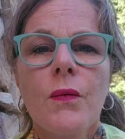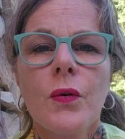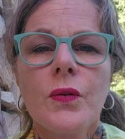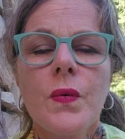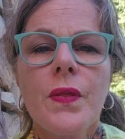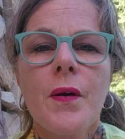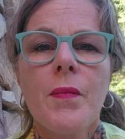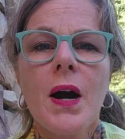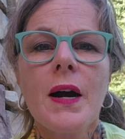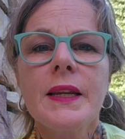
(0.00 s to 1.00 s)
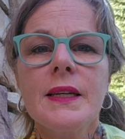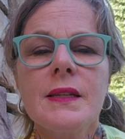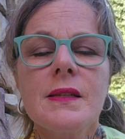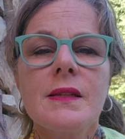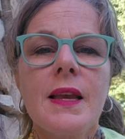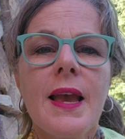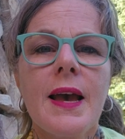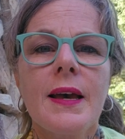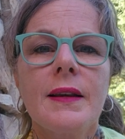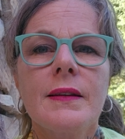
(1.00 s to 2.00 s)
worked with their bodies
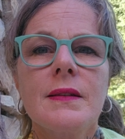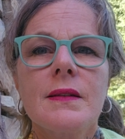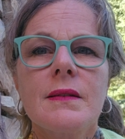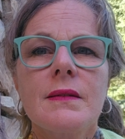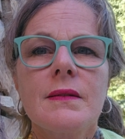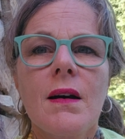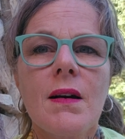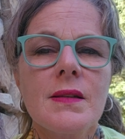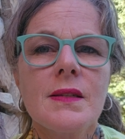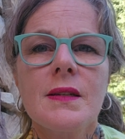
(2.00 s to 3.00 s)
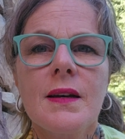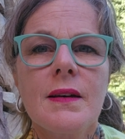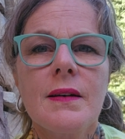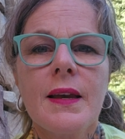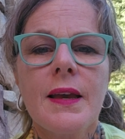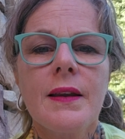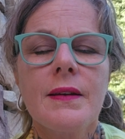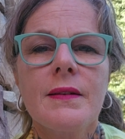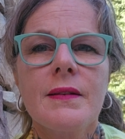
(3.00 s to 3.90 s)
and asana and